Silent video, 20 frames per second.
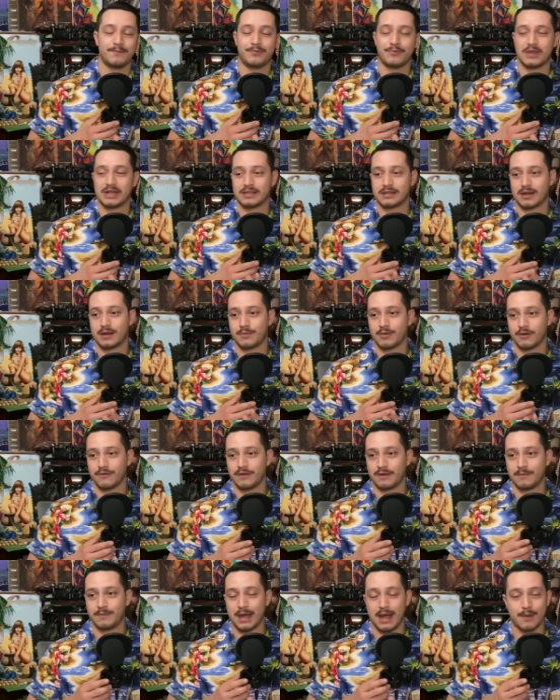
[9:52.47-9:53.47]
It's not a
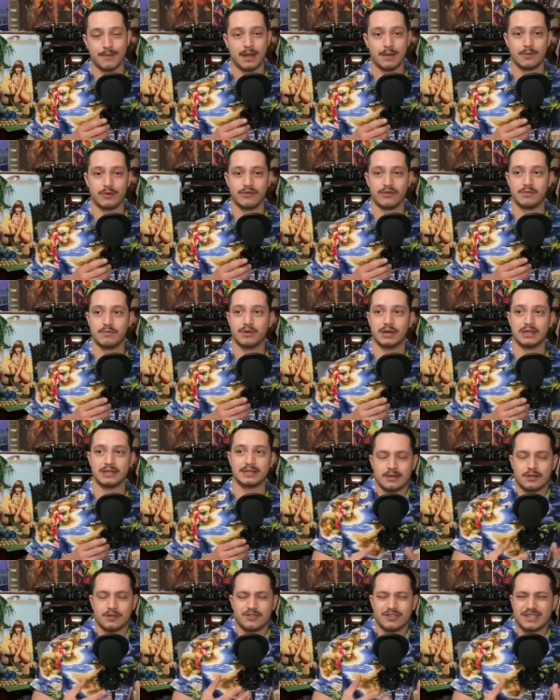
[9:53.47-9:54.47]
perfect Batman movie,
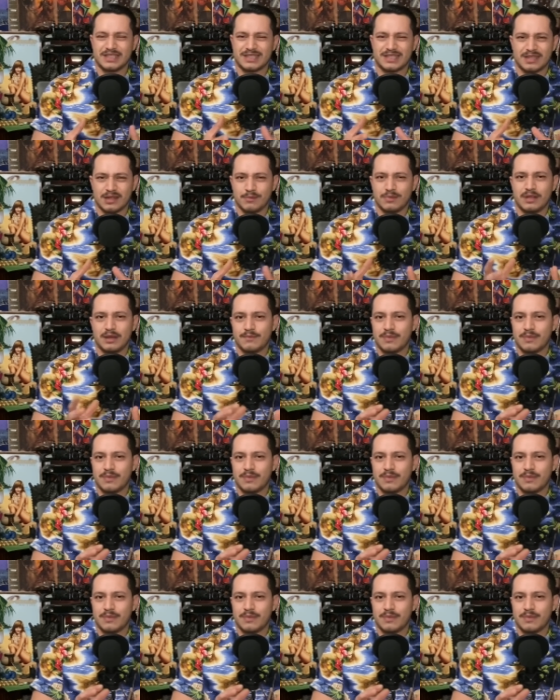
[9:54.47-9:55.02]
but there's just something